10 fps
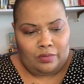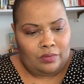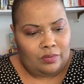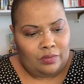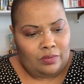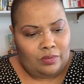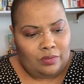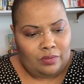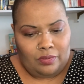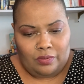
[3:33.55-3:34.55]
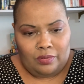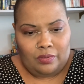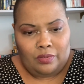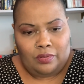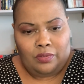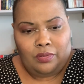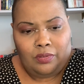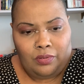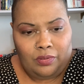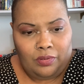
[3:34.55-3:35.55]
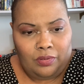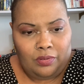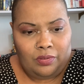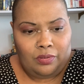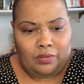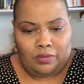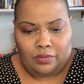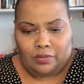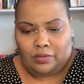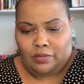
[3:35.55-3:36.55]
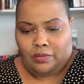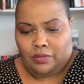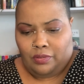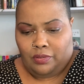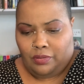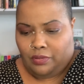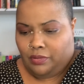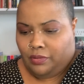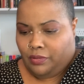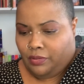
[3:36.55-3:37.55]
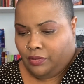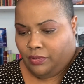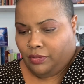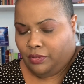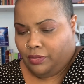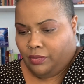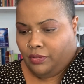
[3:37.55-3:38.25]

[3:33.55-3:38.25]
[no speech]